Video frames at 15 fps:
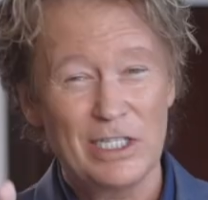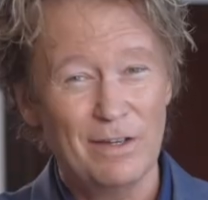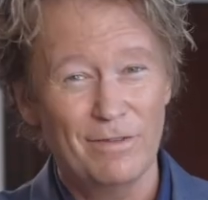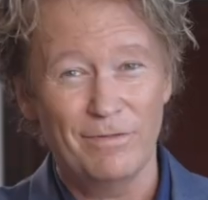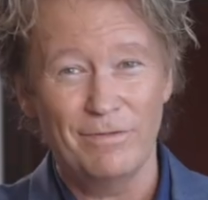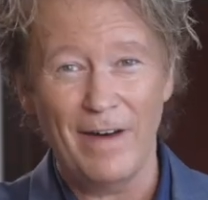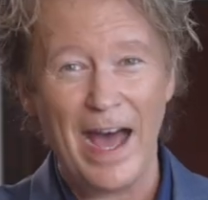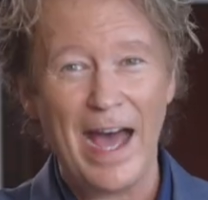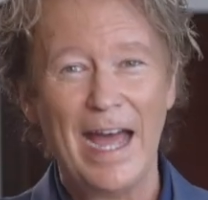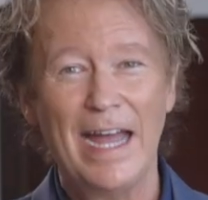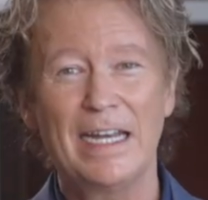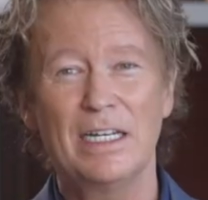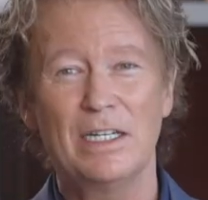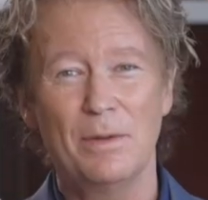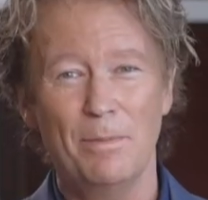
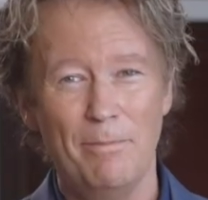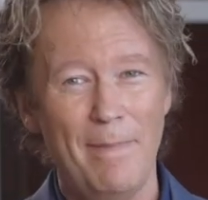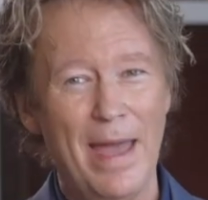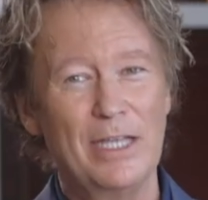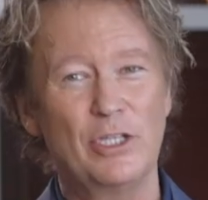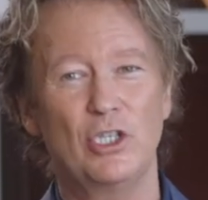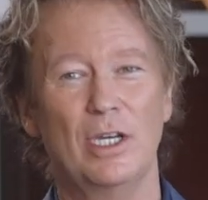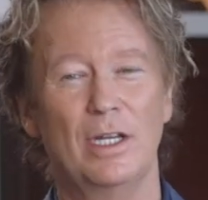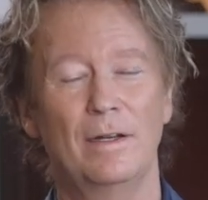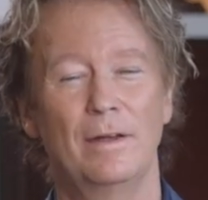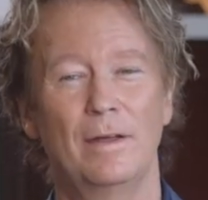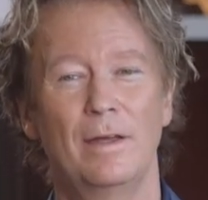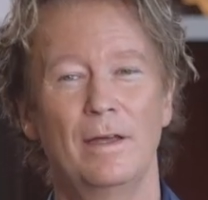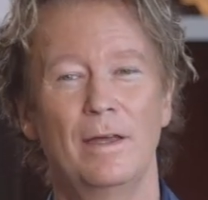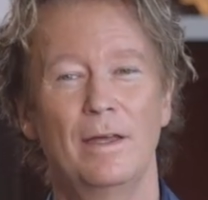divine dimension,
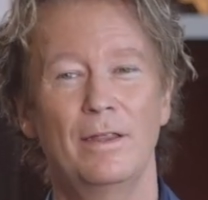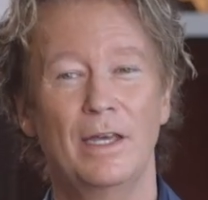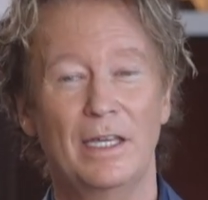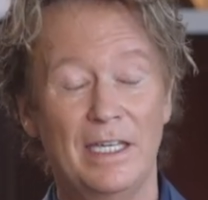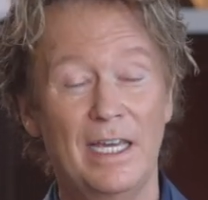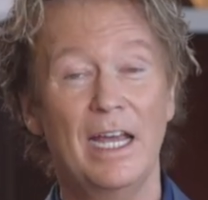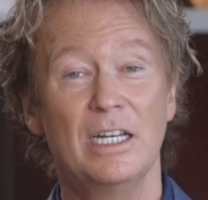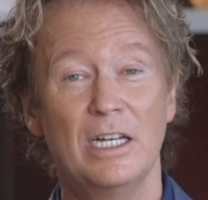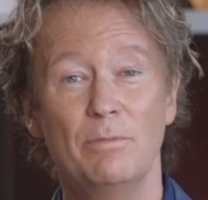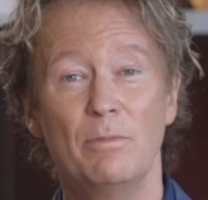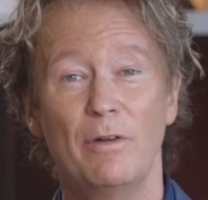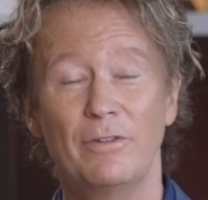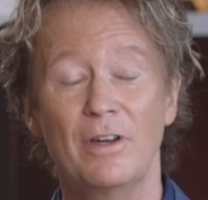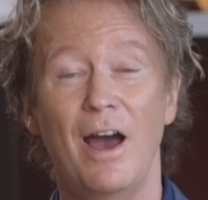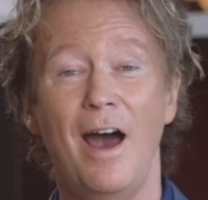the kingdom
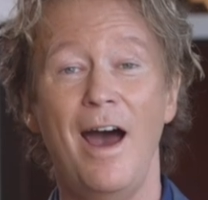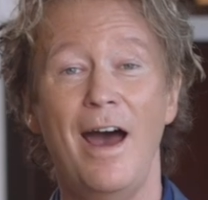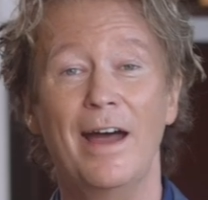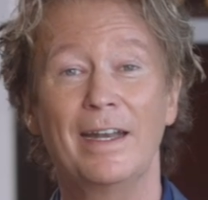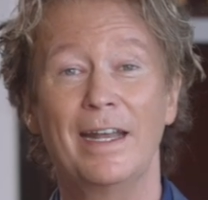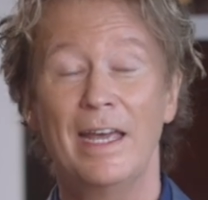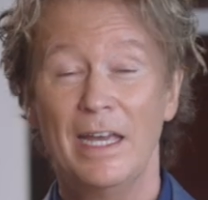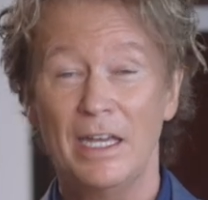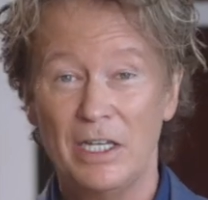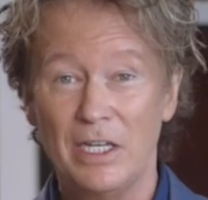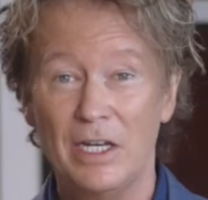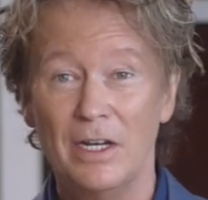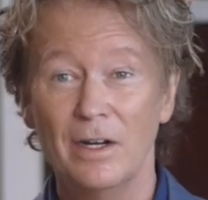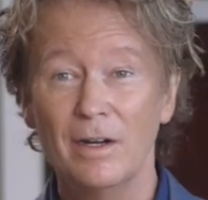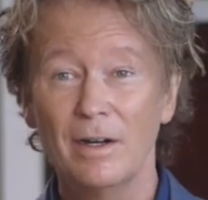of God
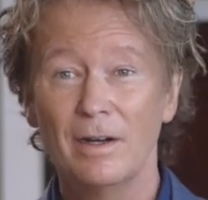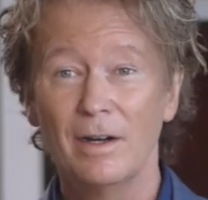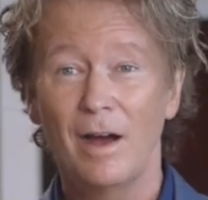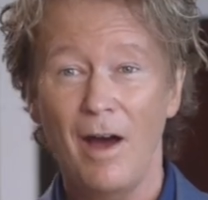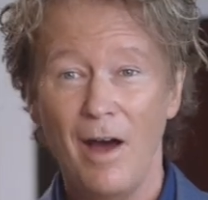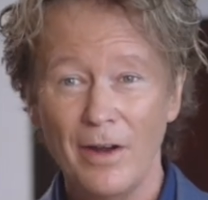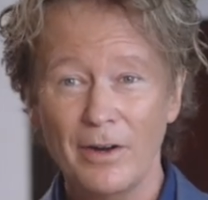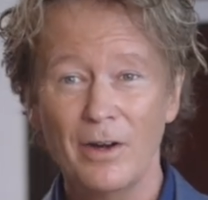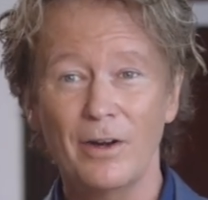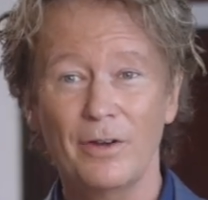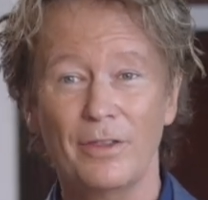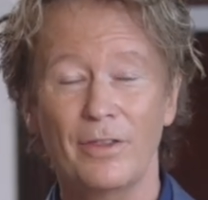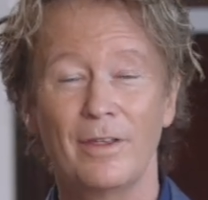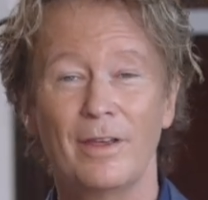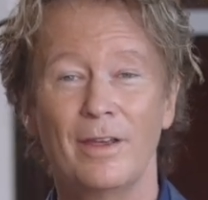here on earth?